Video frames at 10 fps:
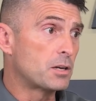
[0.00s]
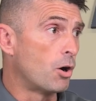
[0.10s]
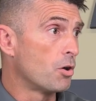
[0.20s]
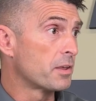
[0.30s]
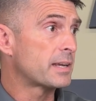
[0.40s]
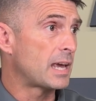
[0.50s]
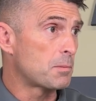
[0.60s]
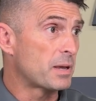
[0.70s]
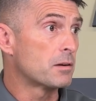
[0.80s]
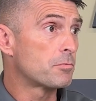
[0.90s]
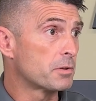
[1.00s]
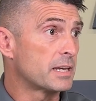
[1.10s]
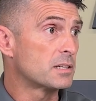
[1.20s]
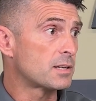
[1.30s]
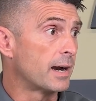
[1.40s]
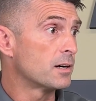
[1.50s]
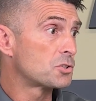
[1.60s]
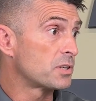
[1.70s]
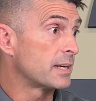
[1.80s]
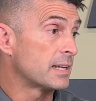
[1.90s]
call that came in for the entire
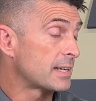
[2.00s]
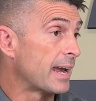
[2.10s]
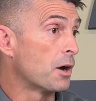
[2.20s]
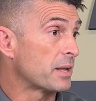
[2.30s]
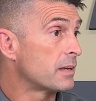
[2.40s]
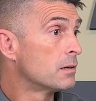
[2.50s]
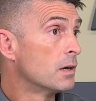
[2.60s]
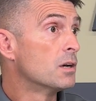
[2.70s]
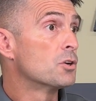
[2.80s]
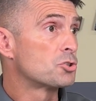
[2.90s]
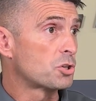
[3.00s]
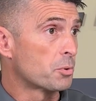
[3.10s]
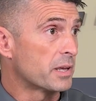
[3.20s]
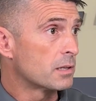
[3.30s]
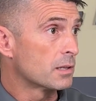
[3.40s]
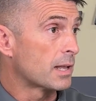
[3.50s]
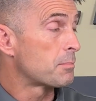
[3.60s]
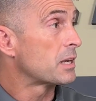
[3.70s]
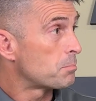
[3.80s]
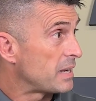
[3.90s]
city and county so that
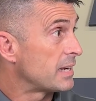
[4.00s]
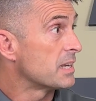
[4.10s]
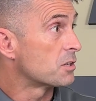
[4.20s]
Lebanon PD